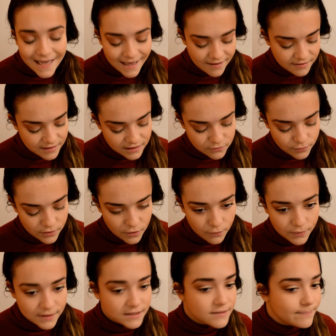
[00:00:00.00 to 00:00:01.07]
And this one
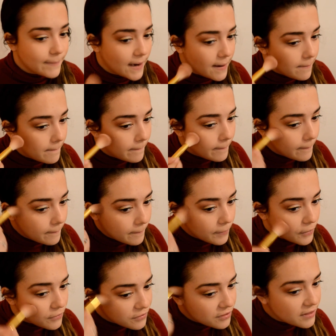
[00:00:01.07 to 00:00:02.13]
was my
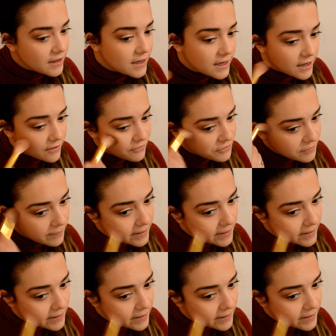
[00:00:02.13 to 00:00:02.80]
birthday gift